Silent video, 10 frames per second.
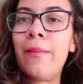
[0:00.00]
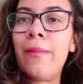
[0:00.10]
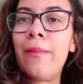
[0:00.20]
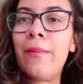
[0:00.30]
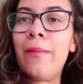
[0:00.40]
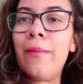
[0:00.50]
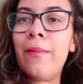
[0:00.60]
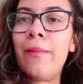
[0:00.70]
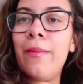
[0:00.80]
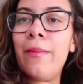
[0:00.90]

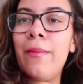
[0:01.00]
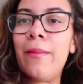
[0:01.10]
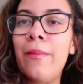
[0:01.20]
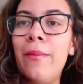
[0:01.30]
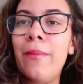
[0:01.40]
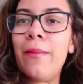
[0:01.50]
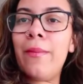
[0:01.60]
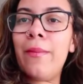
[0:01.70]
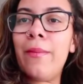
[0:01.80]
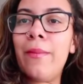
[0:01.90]

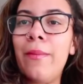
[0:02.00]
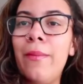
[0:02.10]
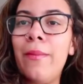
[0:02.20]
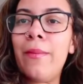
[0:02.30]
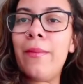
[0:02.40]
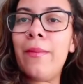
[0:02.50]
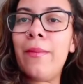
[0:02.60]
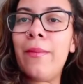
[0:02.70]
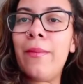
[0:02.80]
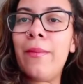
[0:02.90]

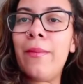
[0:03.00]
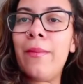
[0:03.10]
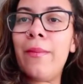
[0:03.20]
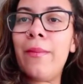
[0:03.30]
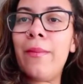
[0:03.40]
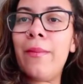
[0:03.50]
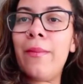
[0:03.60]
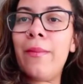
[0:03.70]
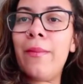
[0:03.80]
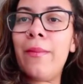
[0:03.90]

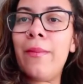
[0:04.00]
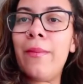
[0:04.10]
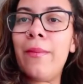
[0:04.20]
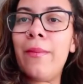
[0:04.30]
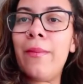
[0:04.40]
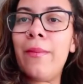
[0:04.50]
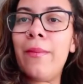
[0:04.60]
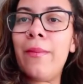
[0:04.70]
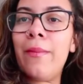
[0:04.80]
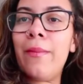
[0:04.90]

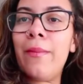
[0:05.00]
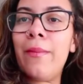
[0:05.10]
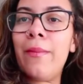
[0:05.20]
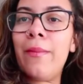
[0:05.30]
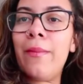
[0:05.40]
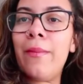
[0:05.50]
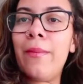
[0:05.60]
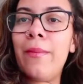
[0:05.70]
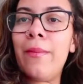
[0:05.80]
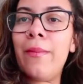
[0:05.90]

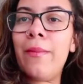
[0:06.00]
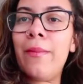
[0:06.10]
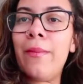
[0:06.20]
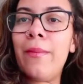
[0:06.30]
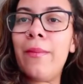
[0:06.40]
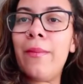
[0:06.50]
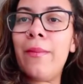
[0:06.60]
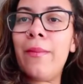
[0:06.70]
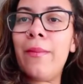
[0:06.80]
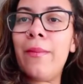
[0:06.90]

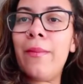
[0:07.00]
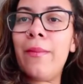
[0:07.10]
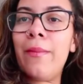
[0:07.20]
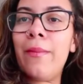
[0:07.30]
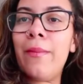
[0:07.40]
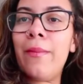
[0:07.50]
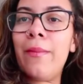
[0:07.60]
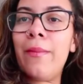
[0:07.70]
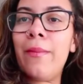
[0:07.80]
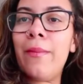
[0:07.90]
[no speech]